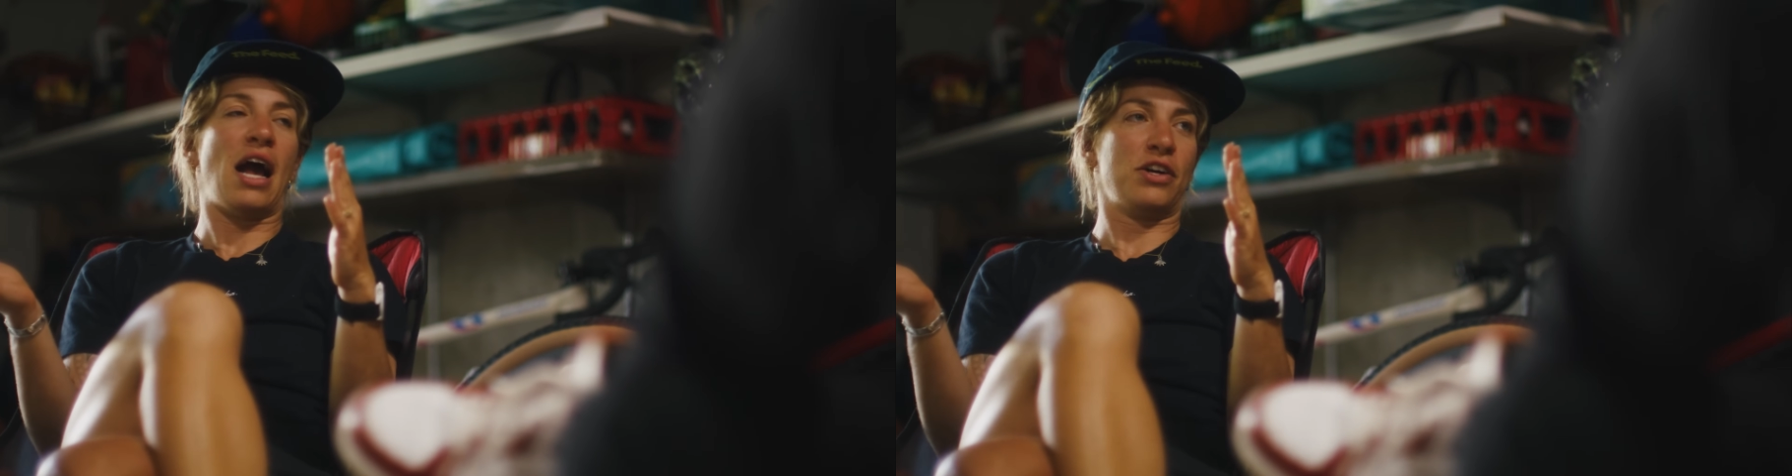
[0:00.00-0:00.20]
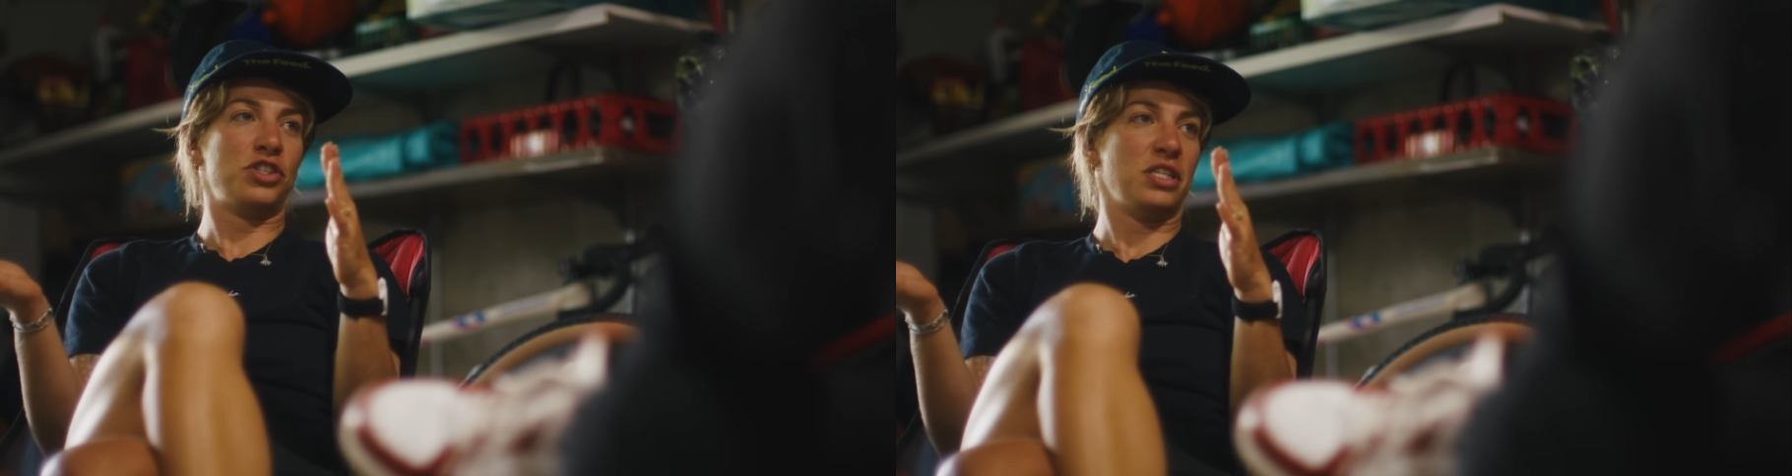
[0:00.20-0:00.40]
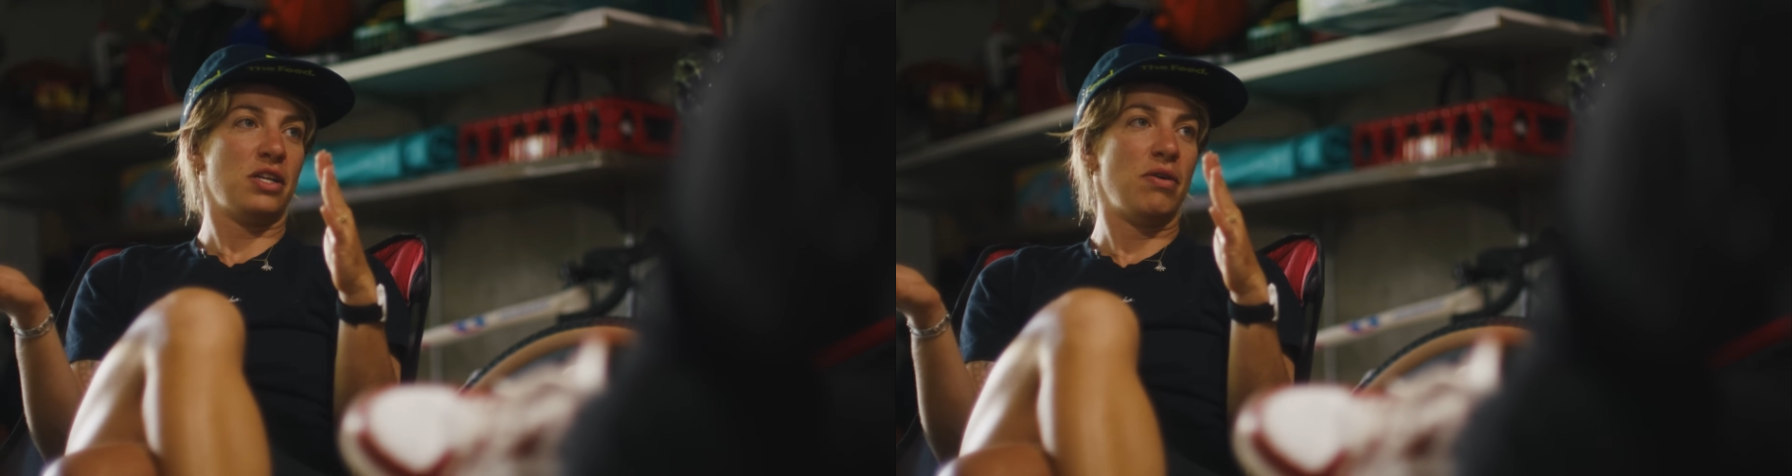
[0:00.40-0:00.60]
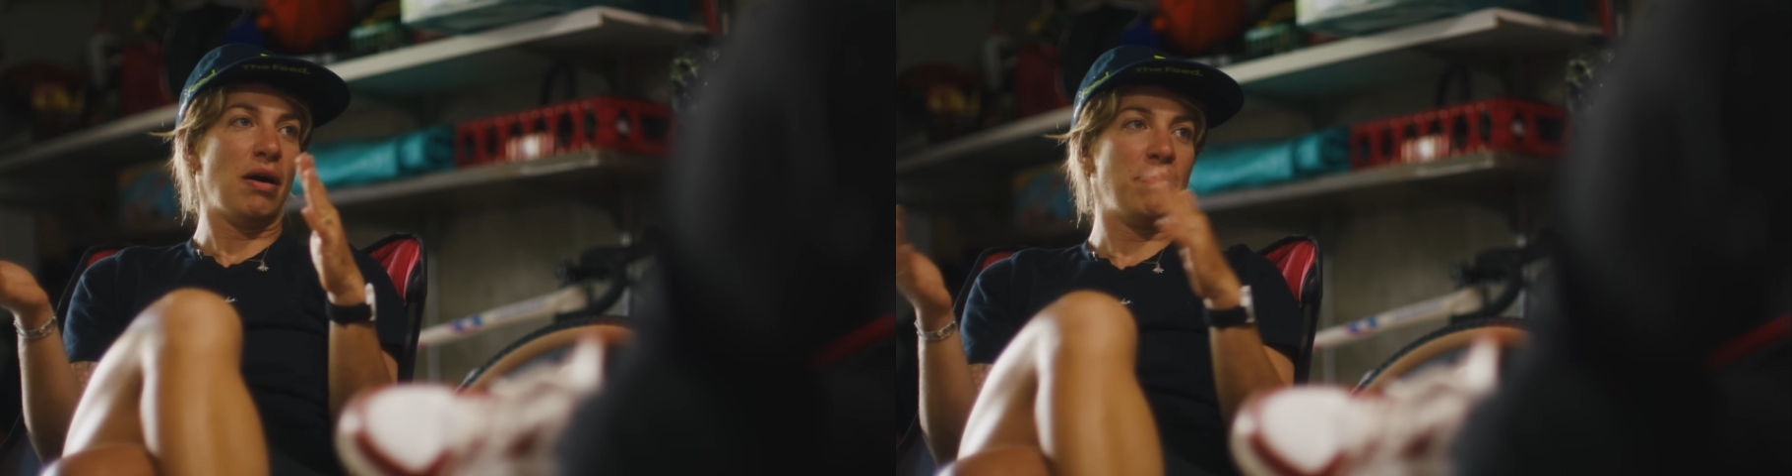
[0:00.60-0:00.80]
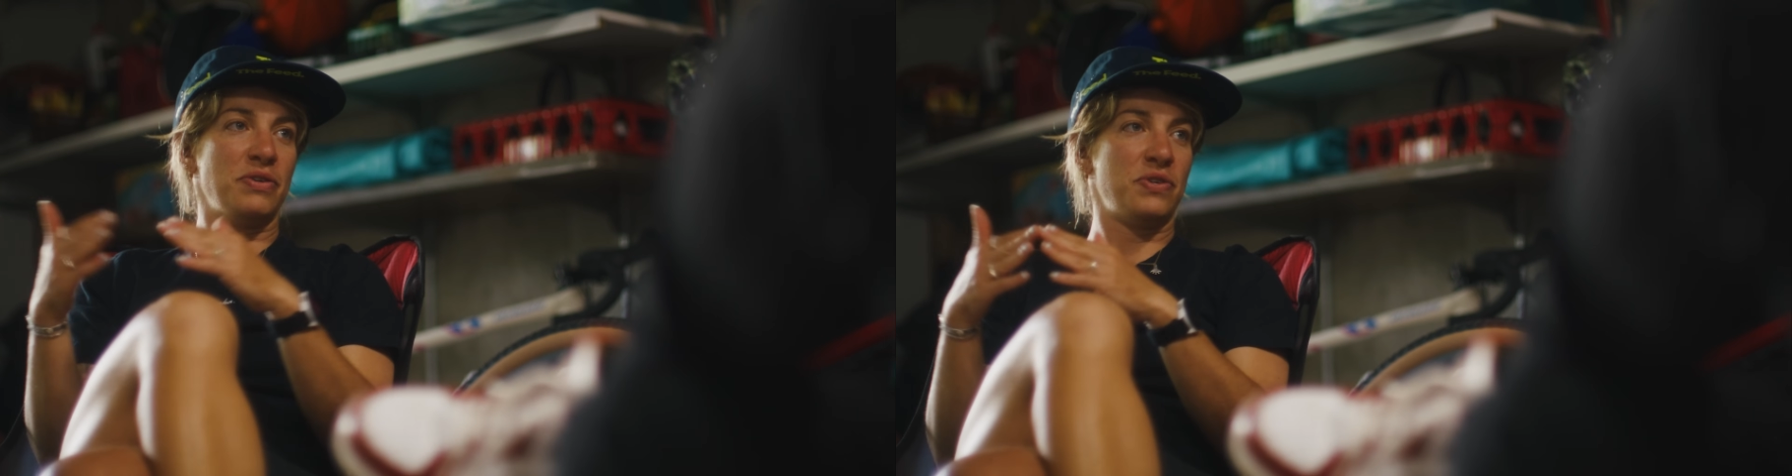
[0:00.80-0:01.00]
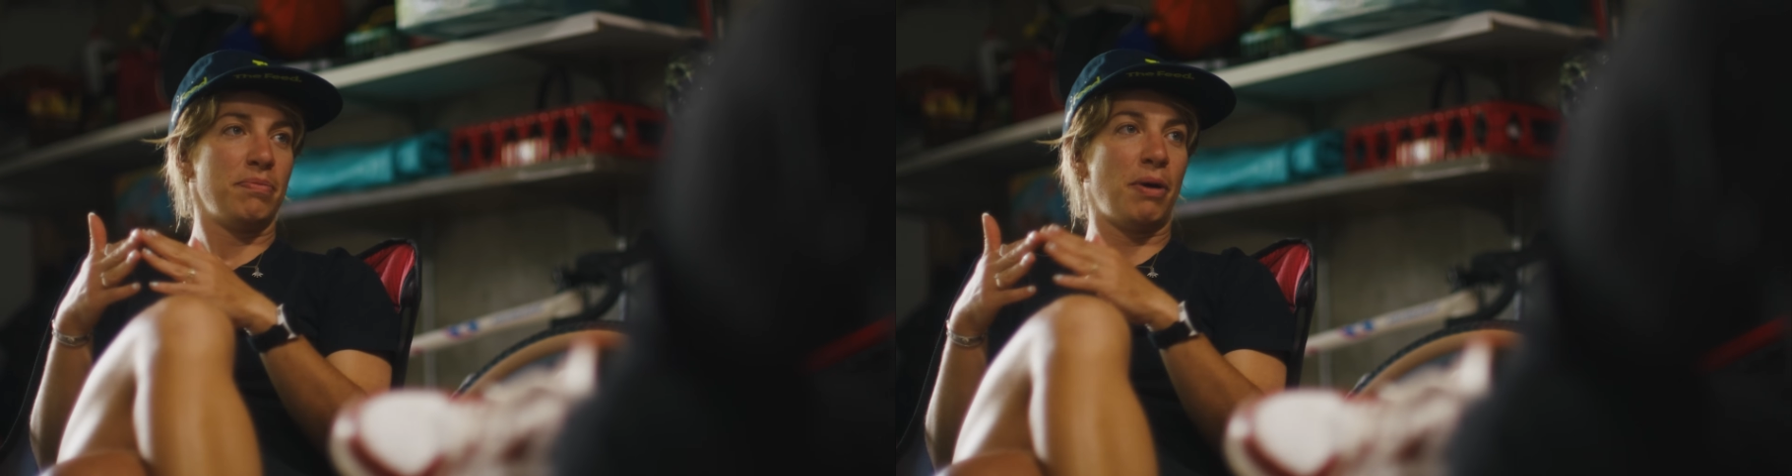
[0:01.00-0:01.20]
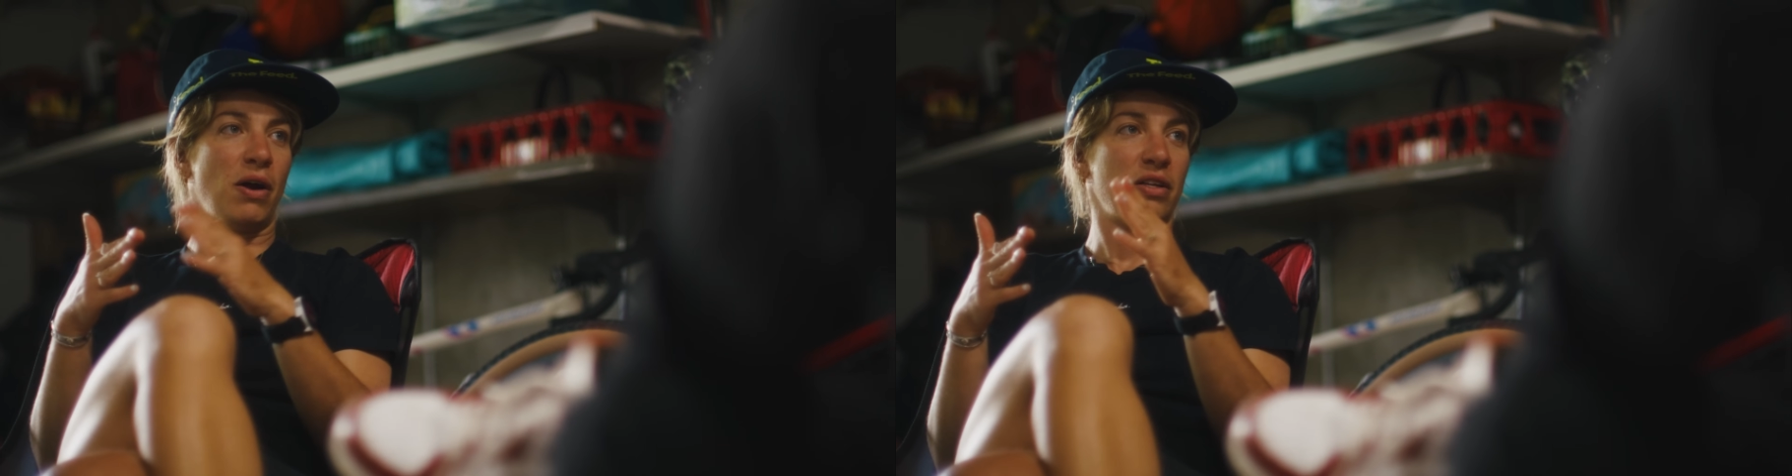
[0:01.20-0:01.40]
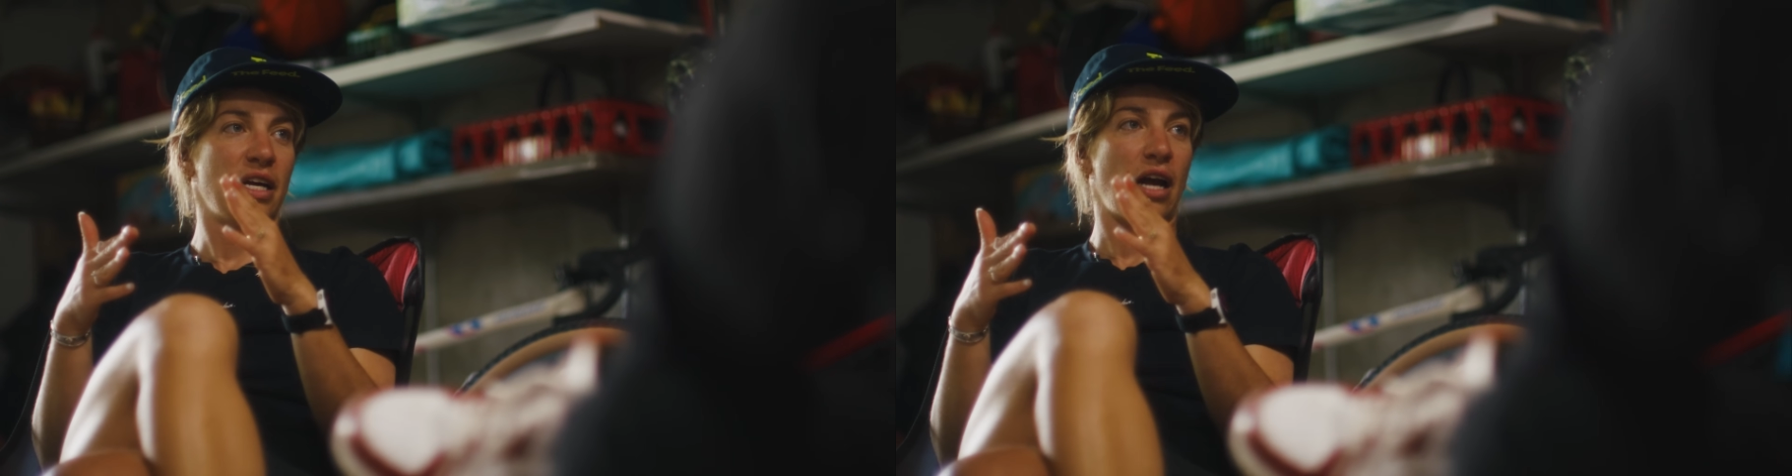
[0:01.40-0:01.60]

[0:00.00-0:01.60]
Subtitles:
actually know. I wasn't part.